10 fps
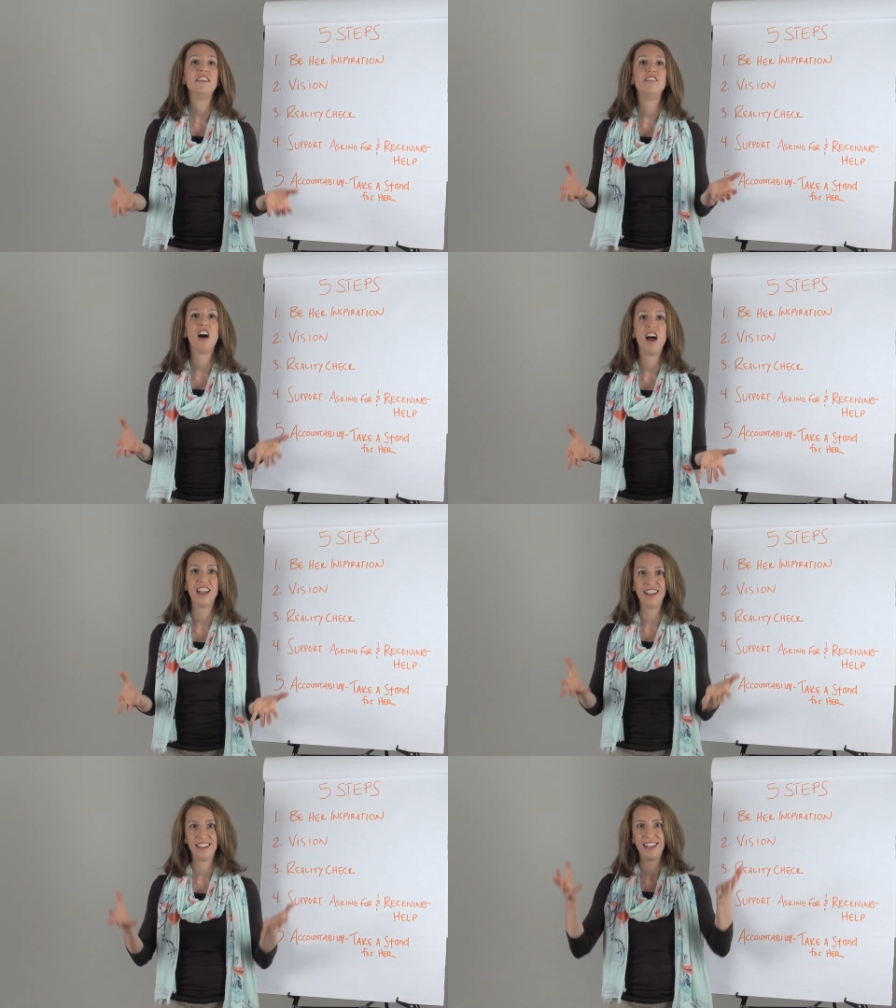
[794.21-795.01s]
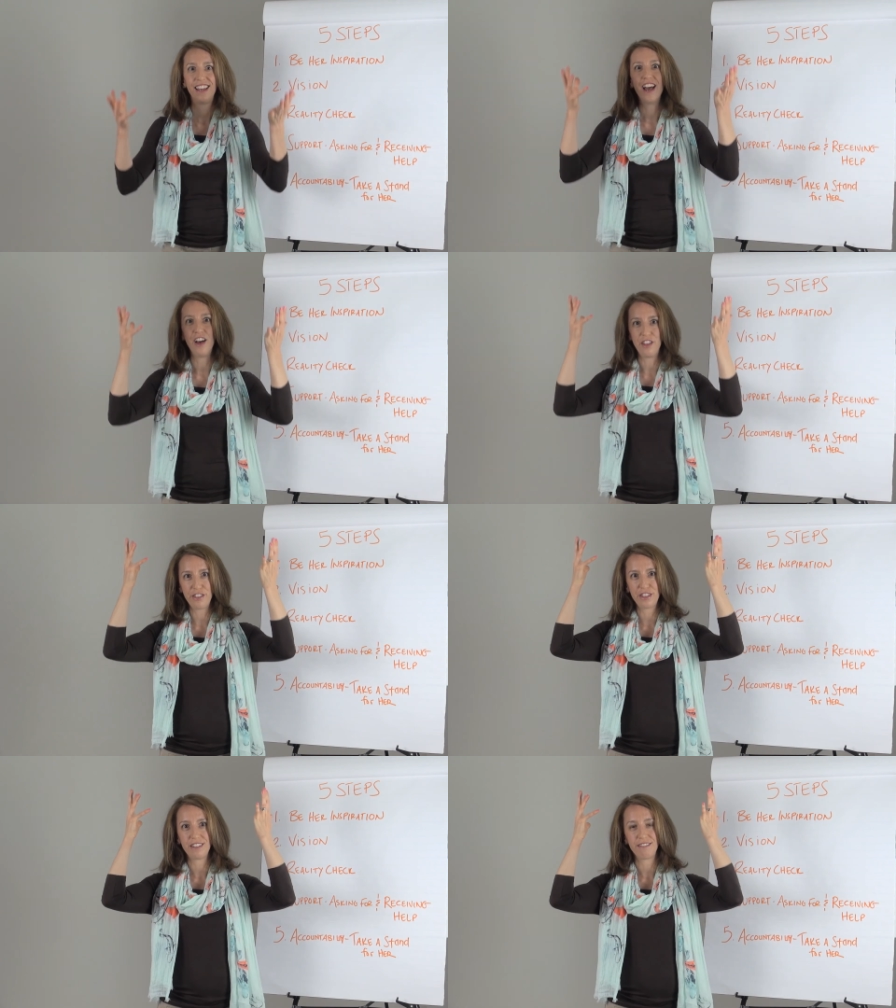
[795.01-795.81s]
not
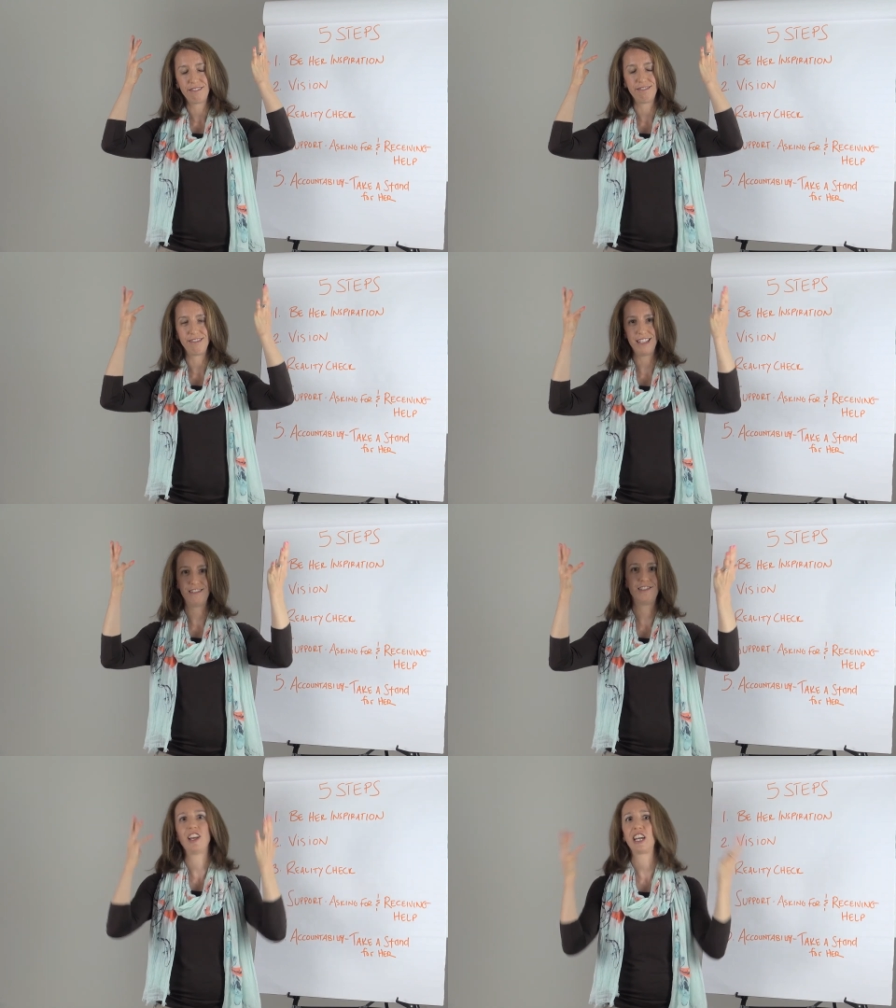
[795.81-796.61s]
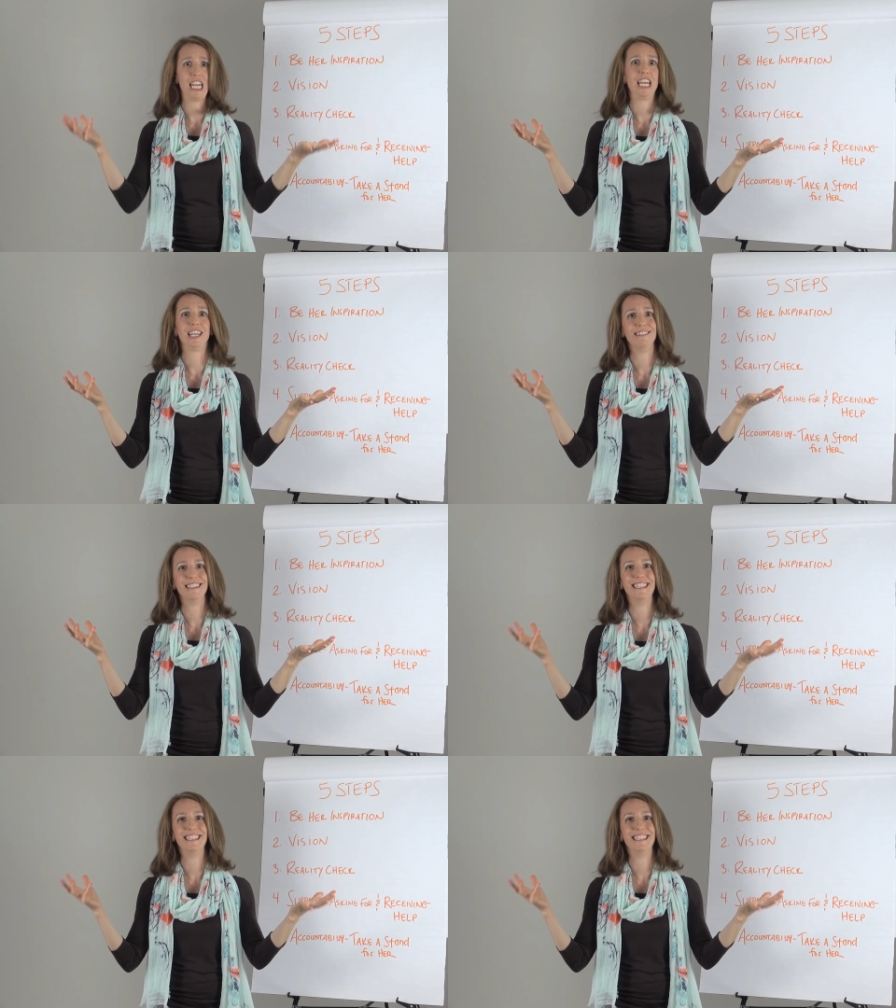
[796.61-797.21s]
health sucking.